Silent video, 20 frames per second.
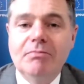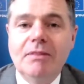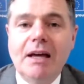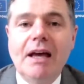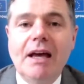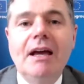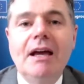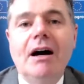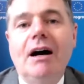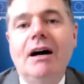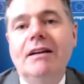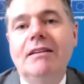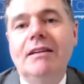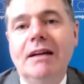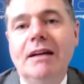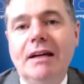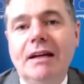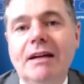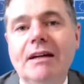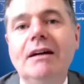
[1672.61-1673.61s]
They, I
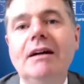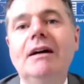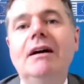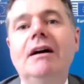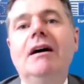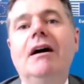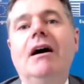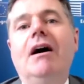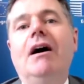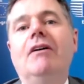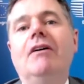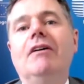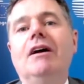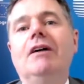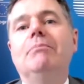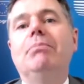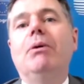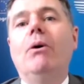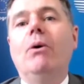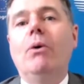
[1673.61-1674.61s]
think, are
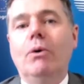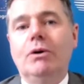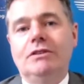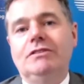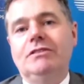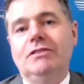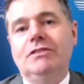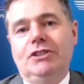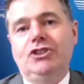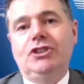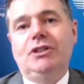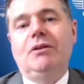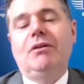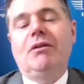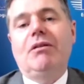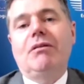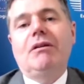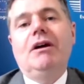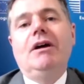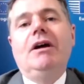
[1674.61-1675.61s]
important
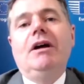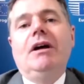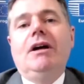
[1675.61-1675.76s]
issues